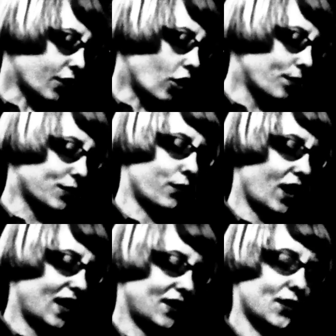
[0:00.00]
with arms
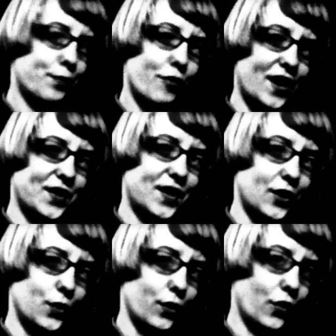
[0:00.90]
raised,
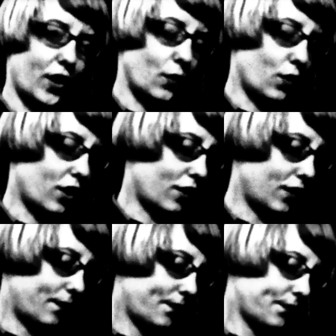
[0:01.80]
pressed into a crate
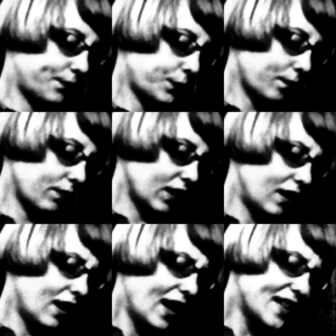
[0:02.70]
wall.
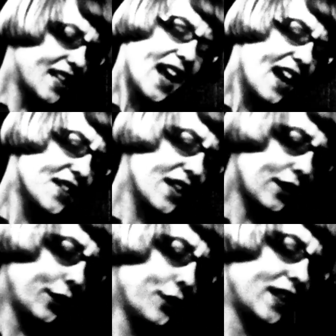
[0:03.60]
Today I
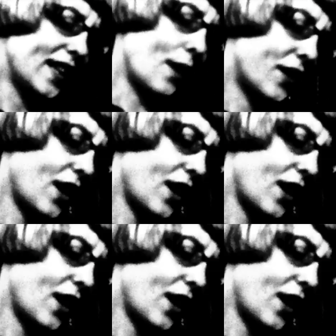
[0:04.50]
see clearly that